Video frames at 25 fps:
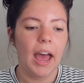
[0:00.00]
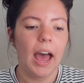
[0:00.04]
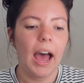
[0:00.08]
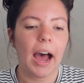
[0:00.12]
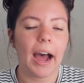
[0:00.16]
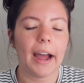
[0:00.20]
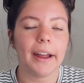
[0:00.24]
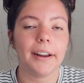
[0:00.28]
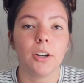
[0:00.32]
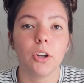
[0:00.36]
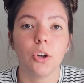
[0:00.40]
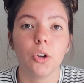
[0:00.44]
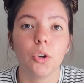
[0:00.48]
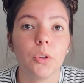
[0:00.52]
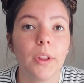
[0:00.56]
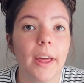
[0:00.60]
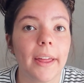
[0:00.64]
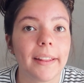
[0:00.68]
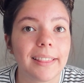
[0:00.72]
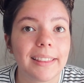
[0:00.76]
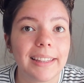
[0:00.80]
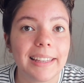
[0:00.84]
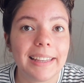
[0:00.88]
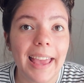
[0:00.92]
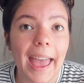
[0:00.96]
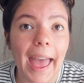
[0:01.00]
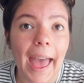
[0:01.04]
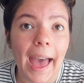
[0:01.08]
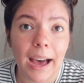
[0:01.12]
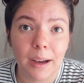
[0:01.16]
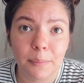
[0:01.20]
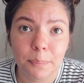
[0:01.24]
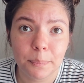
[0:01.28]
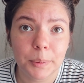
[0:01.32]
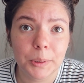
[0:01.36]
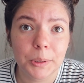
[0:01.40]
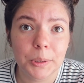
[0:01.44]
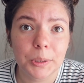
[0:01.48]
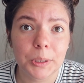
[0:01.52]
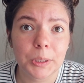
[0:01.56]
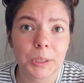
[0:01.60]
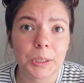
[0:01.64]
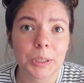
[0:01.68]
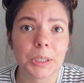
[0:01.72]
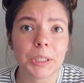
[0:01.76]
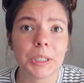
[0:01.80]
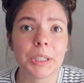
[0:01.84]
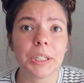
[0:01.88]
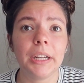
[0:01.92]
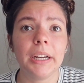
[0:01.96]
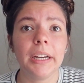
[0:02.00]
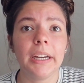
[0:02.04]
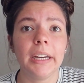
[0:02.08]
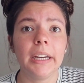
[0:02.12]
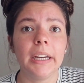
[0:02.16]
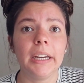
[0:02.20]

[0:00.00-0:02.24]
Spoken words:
I know that the Apple